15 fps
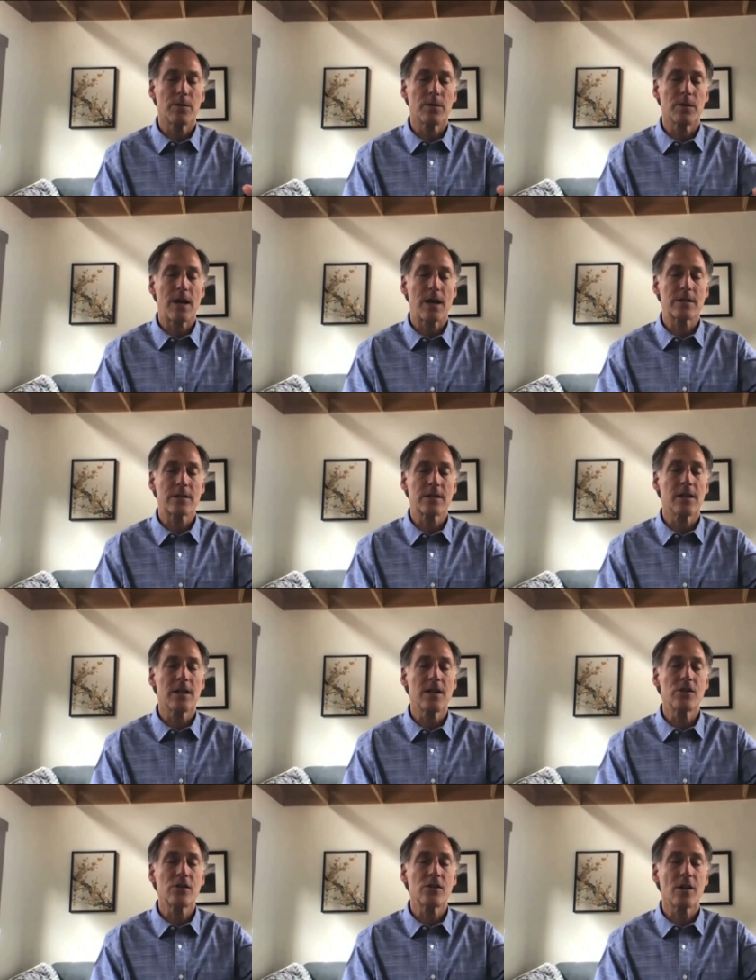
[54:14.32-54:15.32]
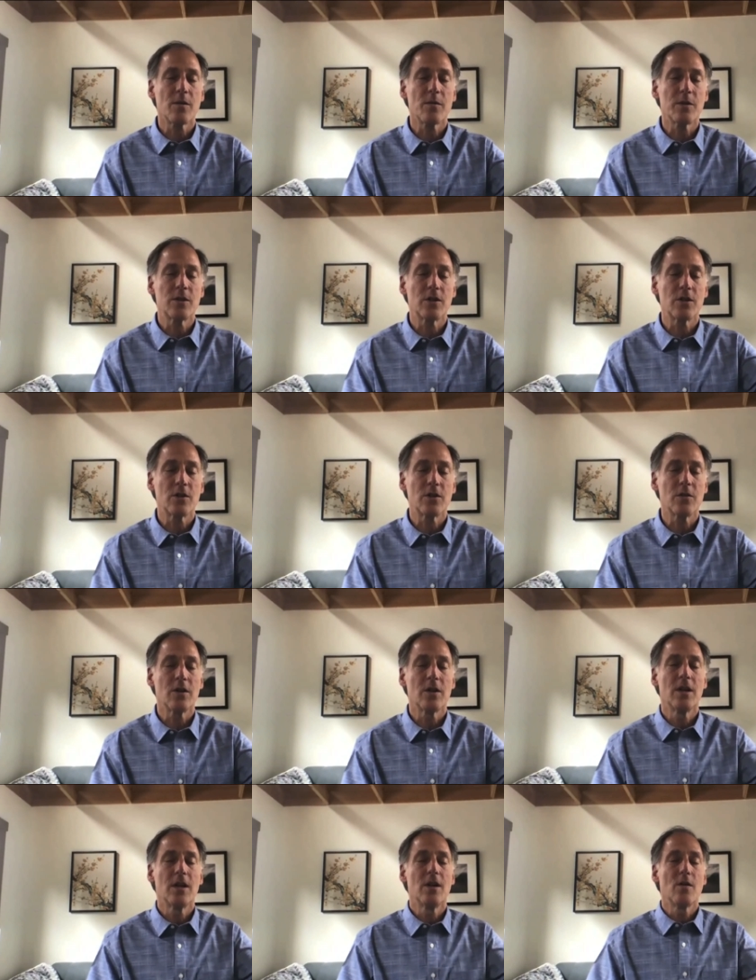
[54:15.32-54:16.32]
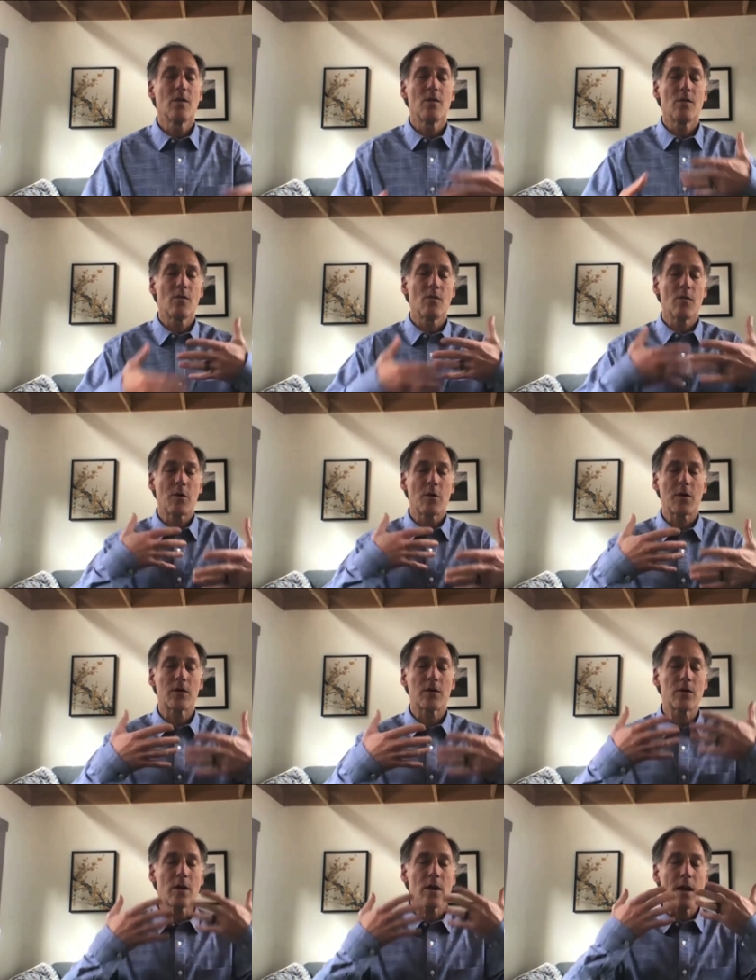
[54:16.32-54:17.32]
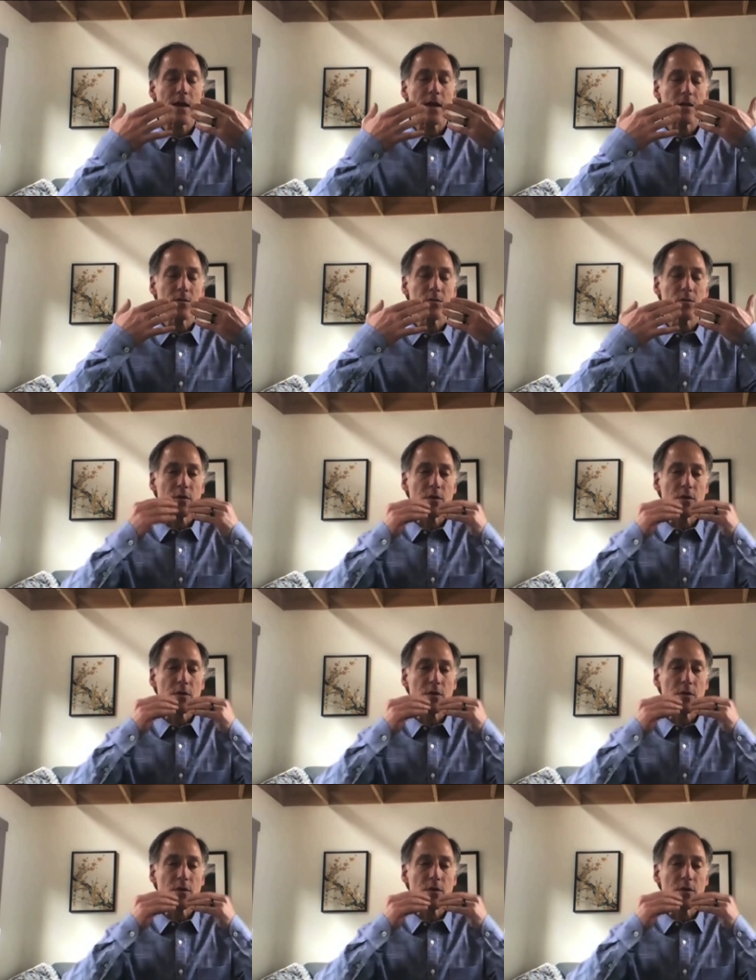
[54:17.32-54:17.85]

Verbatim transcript: exhalation that we do, where and it's